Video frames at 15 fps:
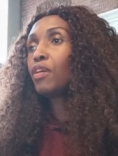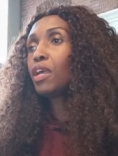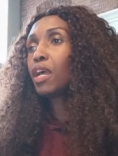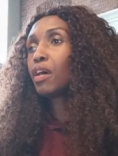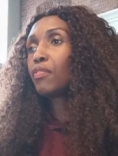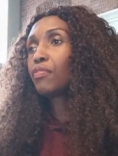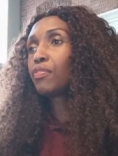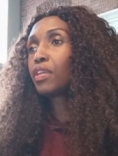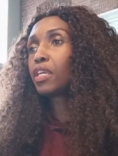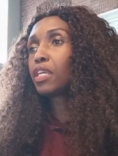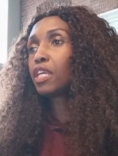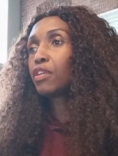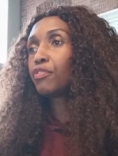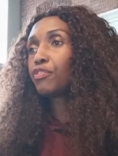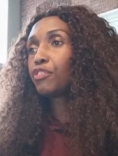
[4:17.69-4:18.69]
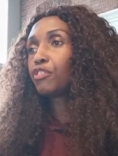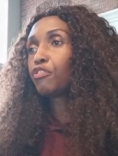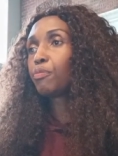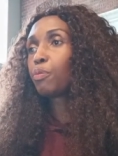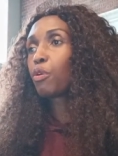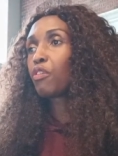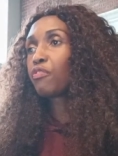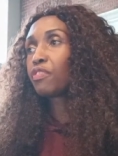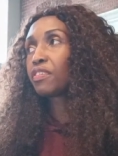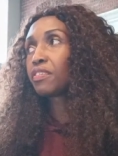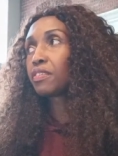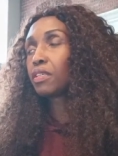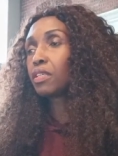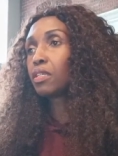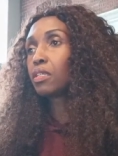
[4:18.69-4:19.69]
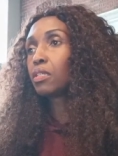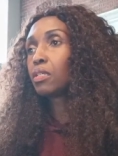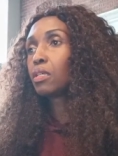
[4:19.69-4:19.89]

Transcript: I have the gift of prophecy